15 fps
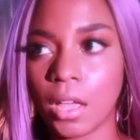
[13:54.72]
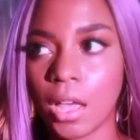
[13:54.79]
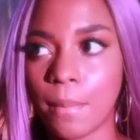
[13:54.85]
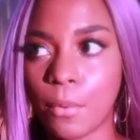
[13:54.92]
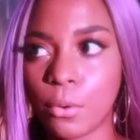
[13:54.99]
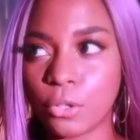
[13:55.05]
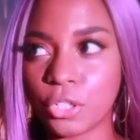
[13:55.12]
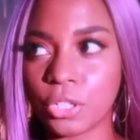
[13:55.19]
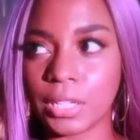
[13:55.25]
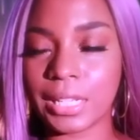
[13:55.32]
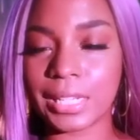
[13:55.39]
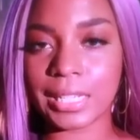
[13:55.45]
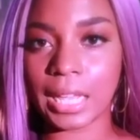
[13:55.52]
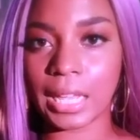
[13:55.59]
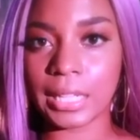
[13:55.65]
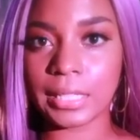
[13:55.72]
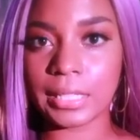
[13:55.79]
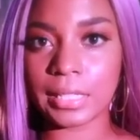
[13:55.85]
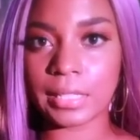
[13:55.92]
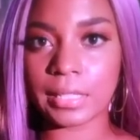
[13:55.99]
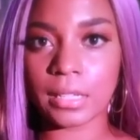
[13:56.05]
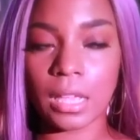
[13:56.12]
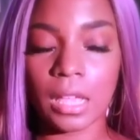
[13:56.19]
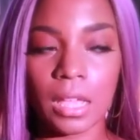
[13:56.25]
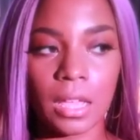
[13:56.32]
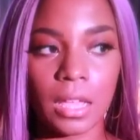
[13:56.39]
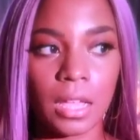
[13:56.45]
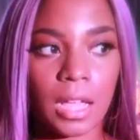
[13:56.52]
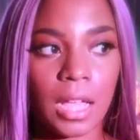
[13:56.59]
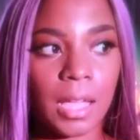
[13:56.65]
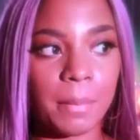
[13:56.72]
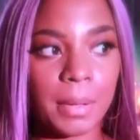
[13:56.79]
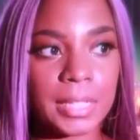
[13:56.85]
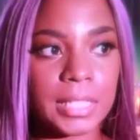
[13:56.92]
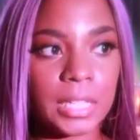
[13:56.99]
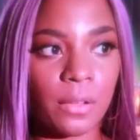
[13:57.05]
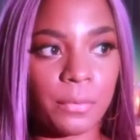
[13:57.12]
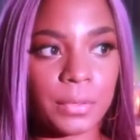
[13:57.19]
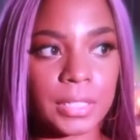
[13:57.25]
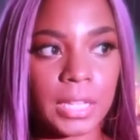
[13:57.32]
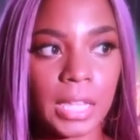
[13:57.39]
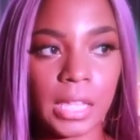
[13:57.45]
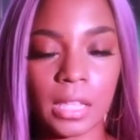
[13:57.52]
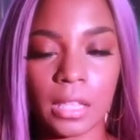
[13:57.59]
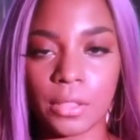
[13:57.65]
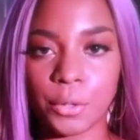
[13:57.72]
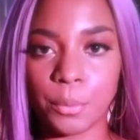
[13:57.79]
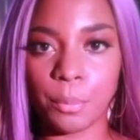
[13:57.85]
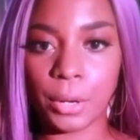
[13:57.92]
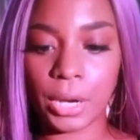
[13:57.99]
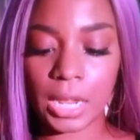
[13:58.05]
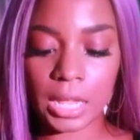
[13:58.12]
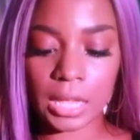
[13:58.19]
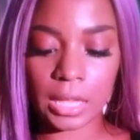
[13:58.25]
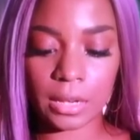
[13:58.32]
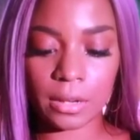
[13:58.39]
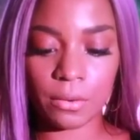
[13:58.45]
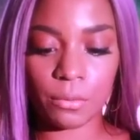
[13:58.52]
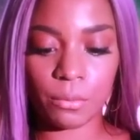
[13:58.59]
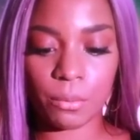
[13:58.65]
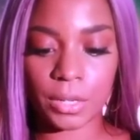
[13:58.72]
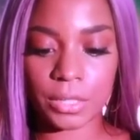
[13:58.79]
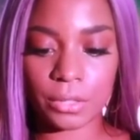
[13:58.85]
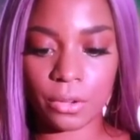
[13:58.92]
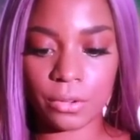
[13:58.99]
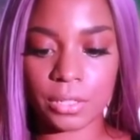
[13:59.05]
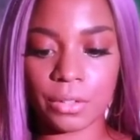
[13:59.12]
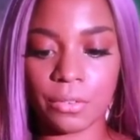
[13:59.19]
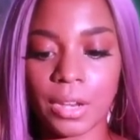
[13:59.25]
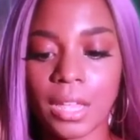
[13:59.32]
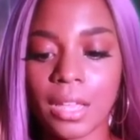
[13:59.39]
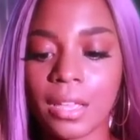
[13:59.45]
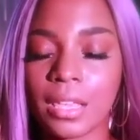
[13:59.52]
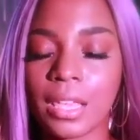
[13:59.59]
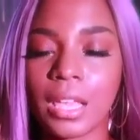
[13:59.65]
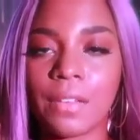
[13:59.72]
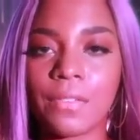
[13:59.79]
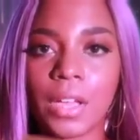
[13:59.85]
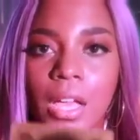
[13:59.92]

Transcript: emotionally intense. I myself was taking a little break and went to Costa Rica. King of